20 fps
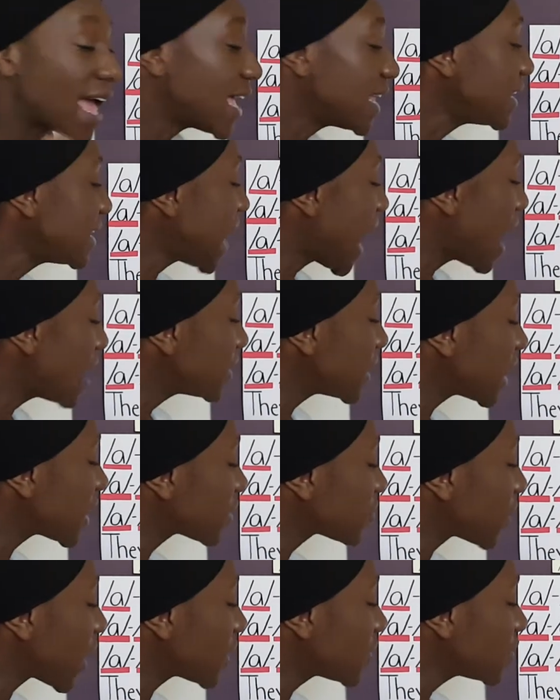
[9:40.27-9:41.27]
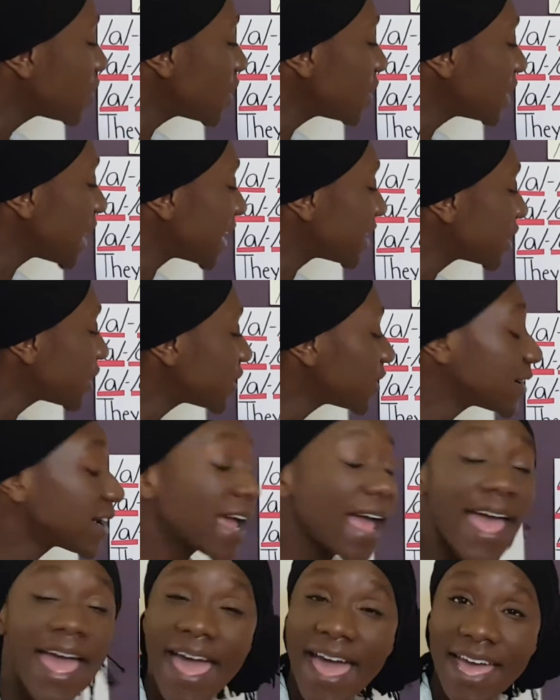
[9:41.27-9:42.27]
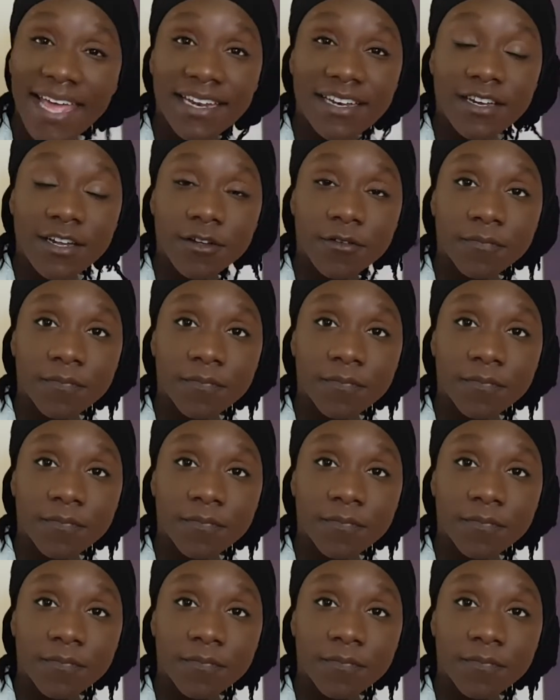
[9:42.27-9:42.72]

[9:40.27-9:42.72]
Now let's write the letter N.